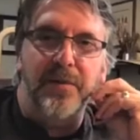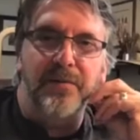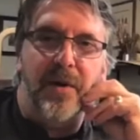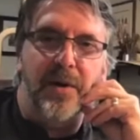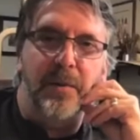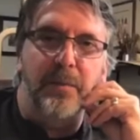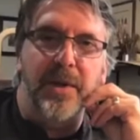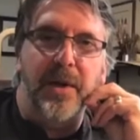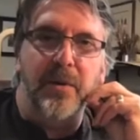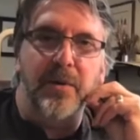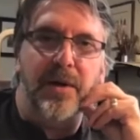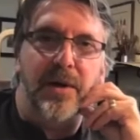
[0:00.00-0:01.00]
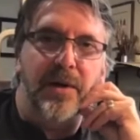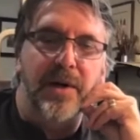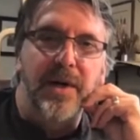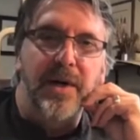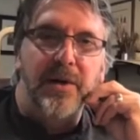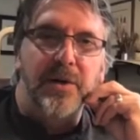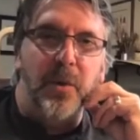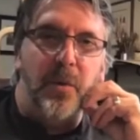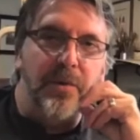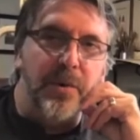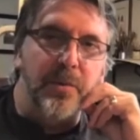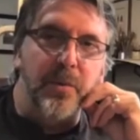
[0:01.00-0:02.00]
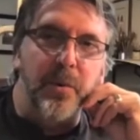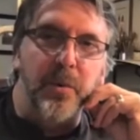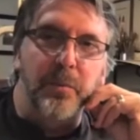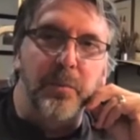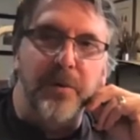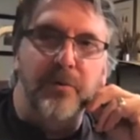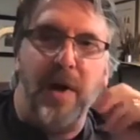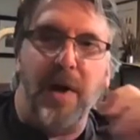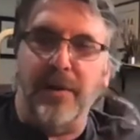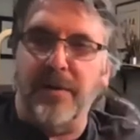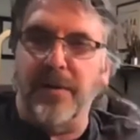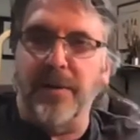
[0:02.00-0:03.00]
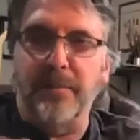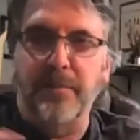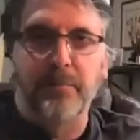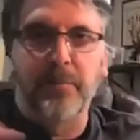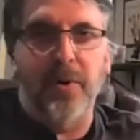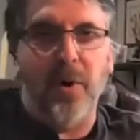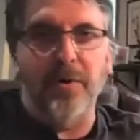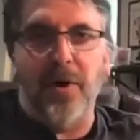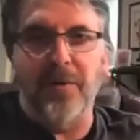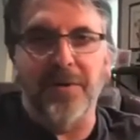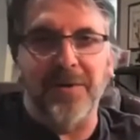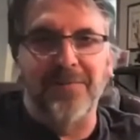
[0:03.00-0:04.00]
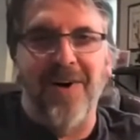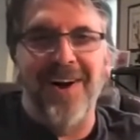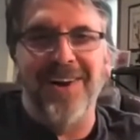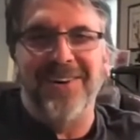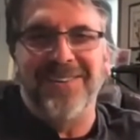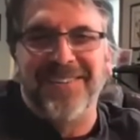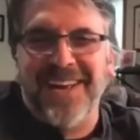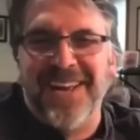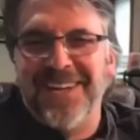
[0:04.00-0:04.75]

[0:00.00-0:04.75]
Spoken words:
It's fun to be out there, you know, with a group, but trying to put out all these fires